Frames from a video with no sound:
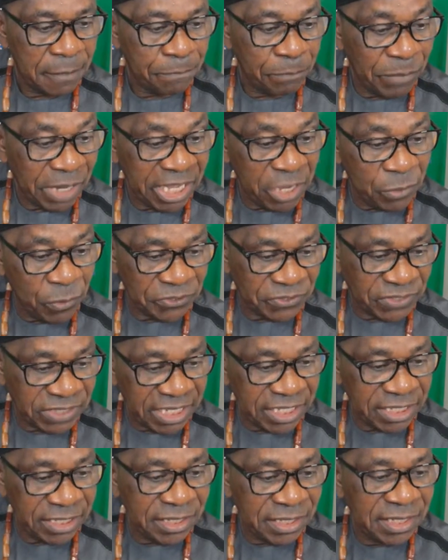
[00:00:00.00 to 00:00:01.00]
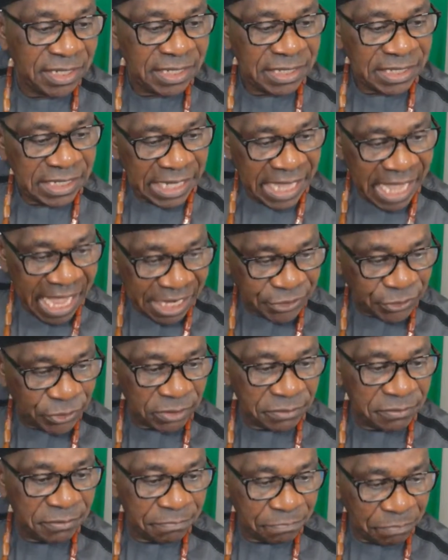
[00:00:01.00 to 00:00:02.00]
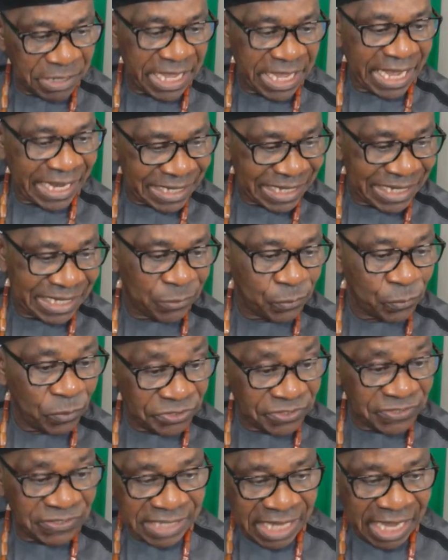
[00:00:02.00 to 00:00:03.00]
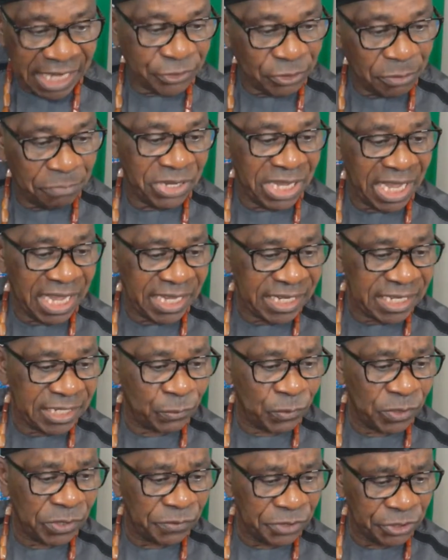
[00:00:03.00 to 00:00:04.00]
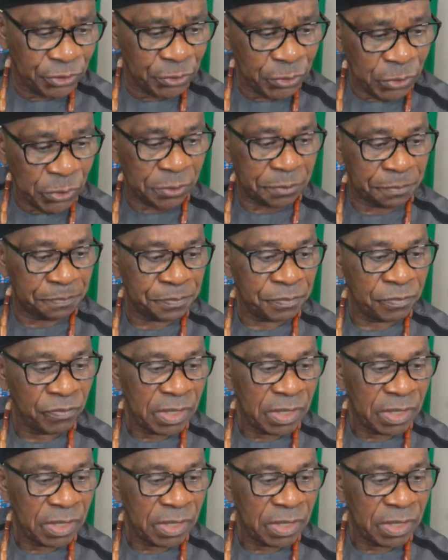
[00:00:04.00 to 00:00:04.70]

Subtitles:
But he was saying the action behind it. What is the action behind it? We need to know.